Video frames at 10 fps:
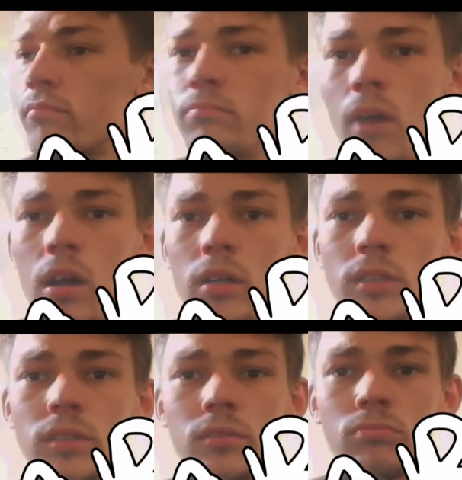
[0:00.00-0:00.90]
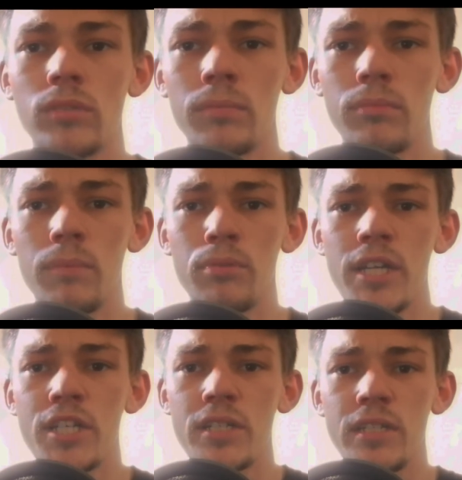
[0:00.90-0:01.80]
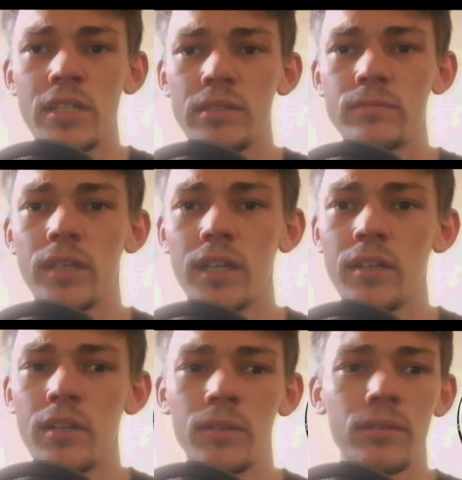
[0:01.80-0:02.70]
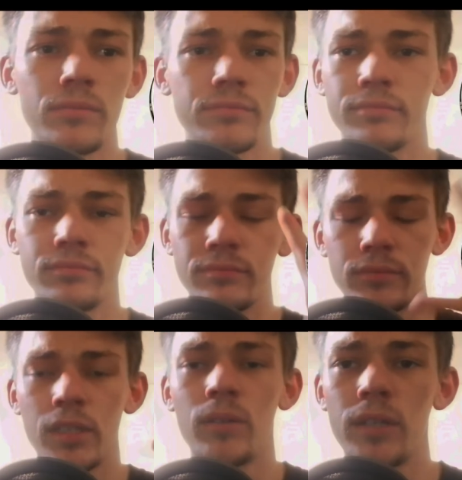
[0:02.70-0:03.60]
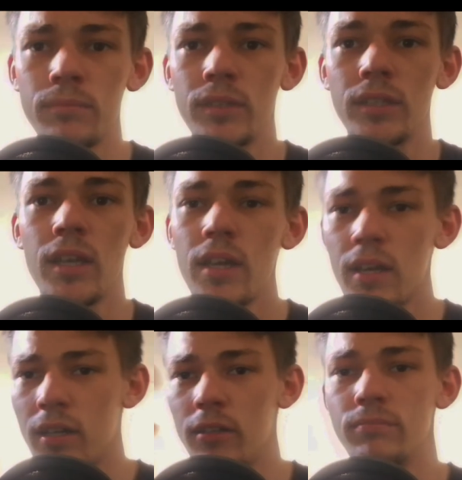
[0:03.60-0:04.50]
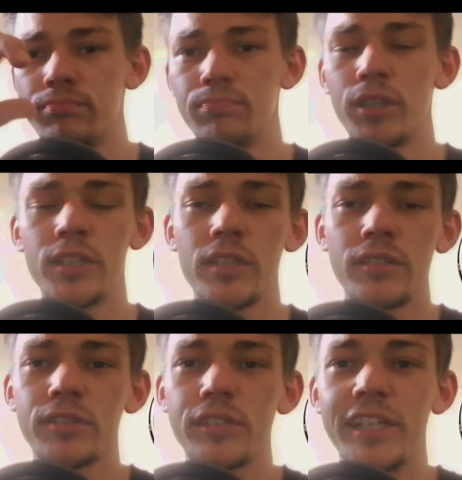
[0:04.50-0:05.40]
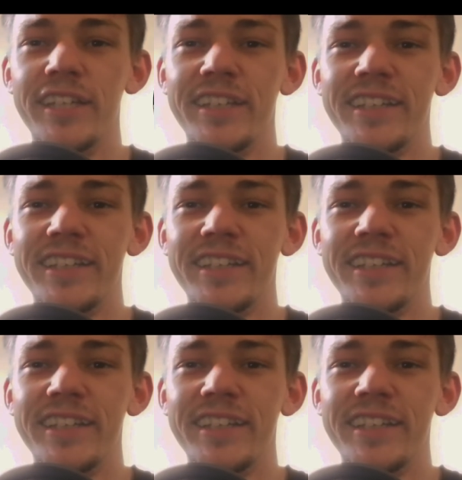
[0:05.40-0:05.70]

bars, the pressure, you know, I don't know, you know what I mean. I'll put it here on the screen.